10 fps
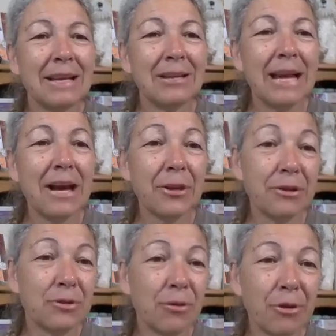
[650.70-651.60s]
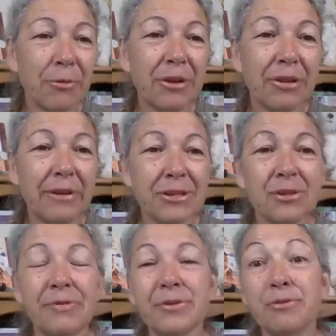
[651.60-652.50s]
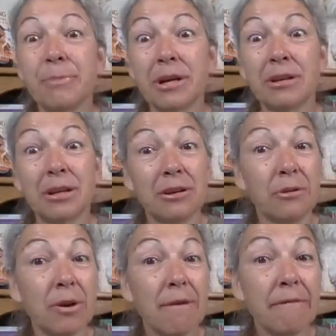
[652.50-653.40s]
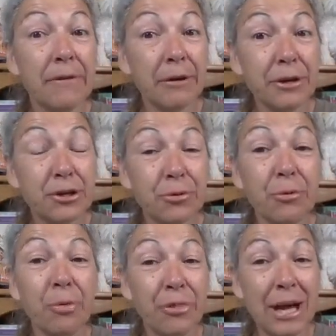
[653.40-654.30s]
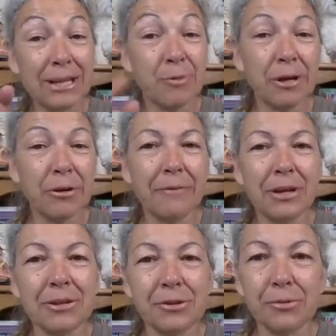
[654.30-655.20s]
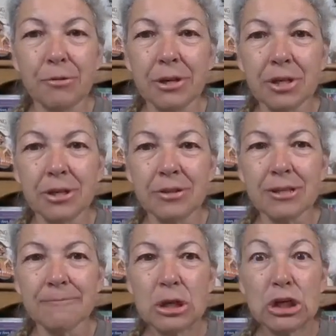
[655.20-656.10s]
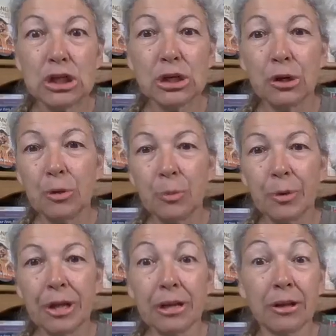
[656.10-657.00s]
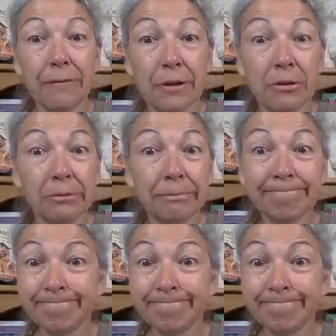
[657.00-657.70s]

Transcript: that you don't go into the vet's office, you might not know. Very true. That's why you have to ask those questions. So when they get on the phone,